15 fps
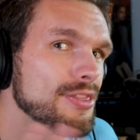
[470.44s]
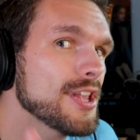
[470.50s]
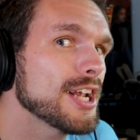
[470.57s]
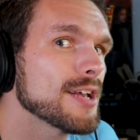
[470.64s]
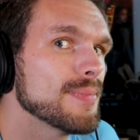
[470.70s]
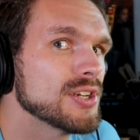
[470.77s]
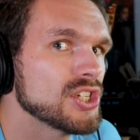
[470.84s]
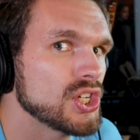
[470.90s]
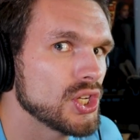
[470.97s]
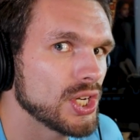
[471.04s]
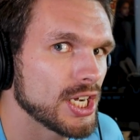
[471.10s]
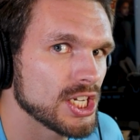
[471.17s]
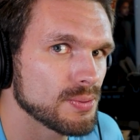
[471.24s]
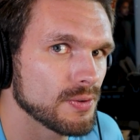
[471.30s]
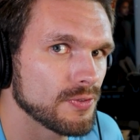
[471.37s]
I think I mentioned to you
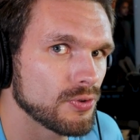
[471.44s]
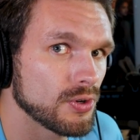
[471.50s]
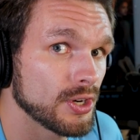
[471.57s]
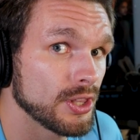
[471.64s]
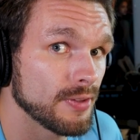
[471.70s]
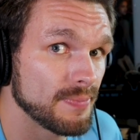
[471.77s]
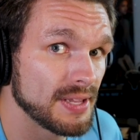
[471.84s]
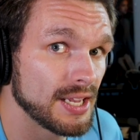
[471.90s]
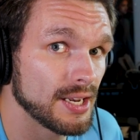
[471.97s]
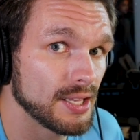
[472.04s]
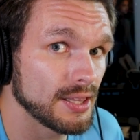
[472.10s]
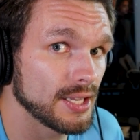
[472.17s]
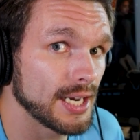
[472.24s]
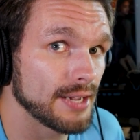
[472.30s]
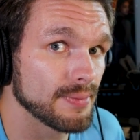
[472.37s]
guys before at the
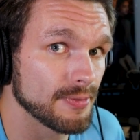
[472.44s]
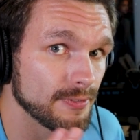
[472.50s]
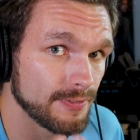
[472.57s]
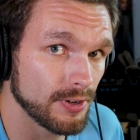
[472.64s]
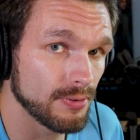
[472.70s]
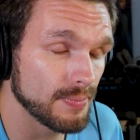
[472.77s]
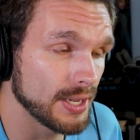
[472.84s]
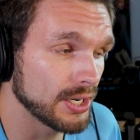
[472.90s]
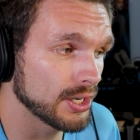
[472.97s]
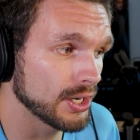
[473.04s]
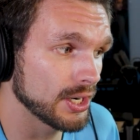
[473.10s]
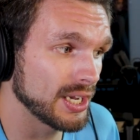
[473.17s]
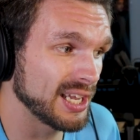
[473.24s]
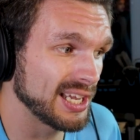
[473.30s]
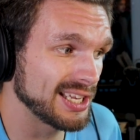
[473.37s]
beginning that I'm a
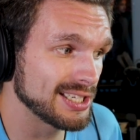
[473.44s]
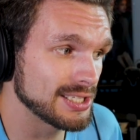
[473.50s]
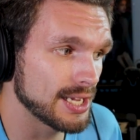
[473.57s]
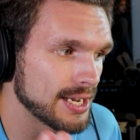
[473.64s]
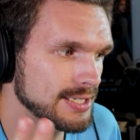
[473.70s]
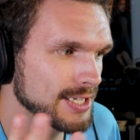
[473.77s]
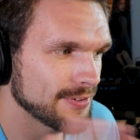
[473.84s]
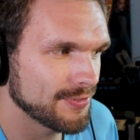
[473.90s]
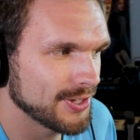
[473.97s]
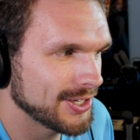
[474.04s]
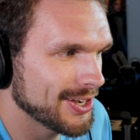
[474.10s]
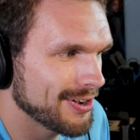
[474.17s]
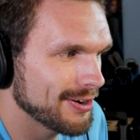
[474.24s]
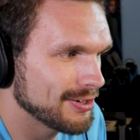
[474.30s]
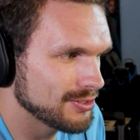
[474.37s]
filmmaker, and I definitely
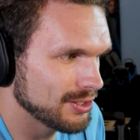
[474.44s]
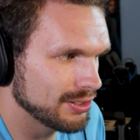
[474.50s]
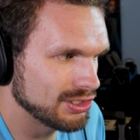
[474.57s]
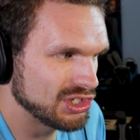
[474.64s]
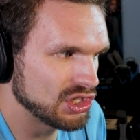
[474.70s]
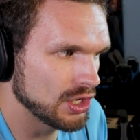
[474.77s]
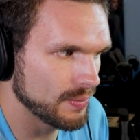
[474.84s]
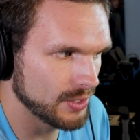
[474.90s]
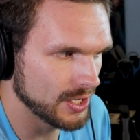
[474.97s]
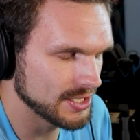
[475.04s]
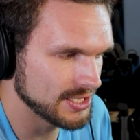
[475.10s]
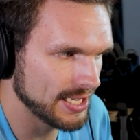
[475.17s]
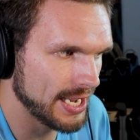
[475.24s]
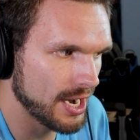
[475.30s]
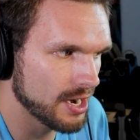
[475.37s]
caught on to those jump
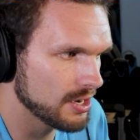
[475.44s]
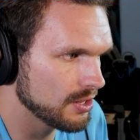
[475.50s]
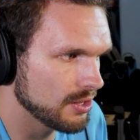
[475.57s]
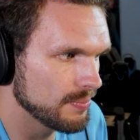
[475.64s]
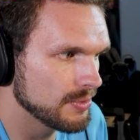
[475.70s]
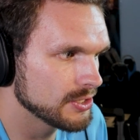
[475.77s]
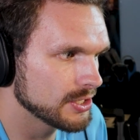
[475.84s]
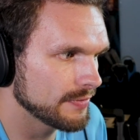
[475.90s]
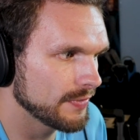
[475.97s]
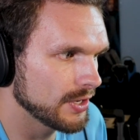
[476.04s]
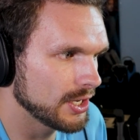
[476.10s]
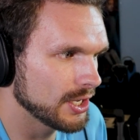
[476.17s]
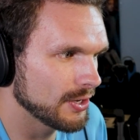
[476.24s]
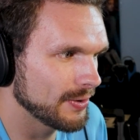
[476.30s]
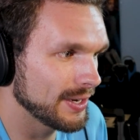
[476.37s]
cuts they added the music
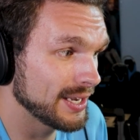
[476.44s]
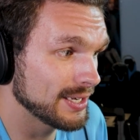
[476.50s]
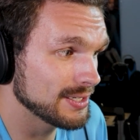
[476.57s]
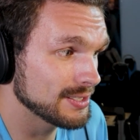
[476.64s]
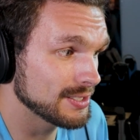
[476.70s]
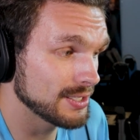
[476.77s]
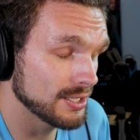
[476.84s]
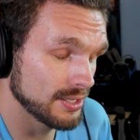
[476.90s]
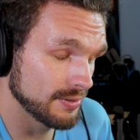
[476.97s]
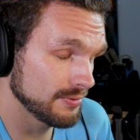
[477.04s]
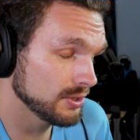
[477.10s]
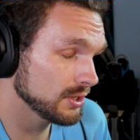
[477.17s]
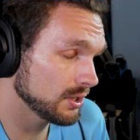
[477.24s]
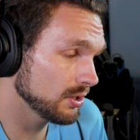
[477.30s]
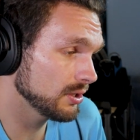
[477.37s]
video. And it
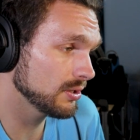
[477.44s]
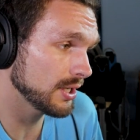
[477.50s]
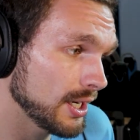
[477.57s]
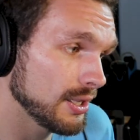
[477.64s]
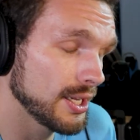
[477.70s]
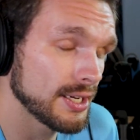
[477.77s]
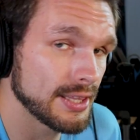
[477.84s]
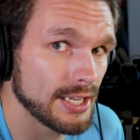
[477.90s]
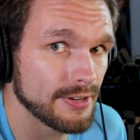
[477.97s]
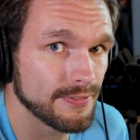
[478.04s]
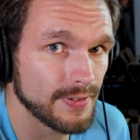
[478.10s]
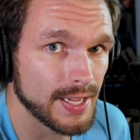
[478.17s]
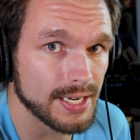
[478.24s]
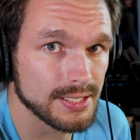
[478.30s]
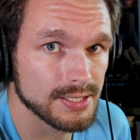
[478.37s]
was a good, I like that
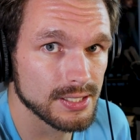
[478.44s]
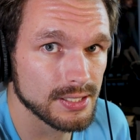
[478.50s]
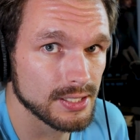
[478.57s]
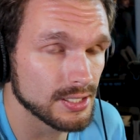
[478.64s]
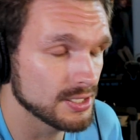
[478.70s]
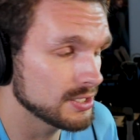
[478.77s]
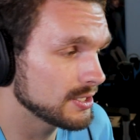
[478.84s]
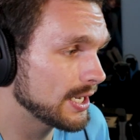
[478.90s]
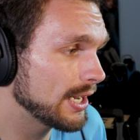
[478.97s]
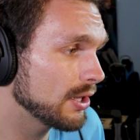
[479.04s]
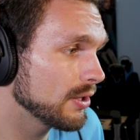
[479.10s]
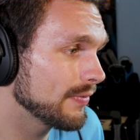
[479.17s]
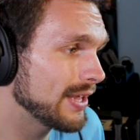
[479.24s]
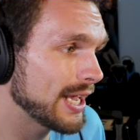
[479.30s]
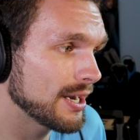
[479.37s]
effect, the, the
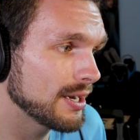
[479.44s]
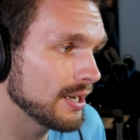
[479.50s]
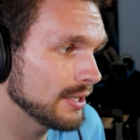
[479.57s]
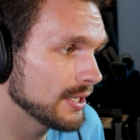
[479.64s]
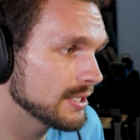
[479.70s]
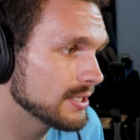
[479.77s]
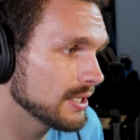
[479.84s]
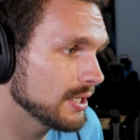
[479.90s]
style of the editing they